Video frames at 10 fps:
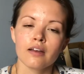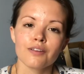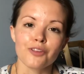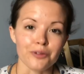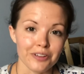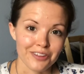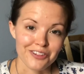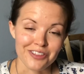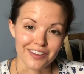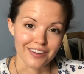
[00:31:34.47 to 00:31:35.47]
The only other
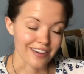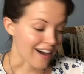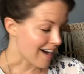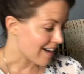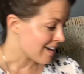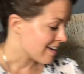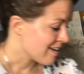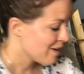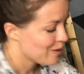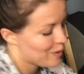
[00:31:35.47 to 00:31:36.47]
thing I
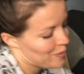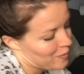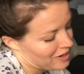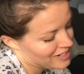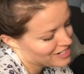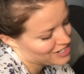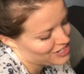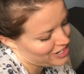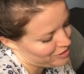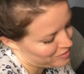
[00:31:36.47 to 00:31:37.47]
wanted to
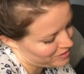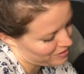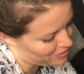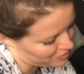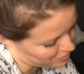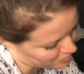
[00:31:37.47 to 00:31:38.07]
share with you,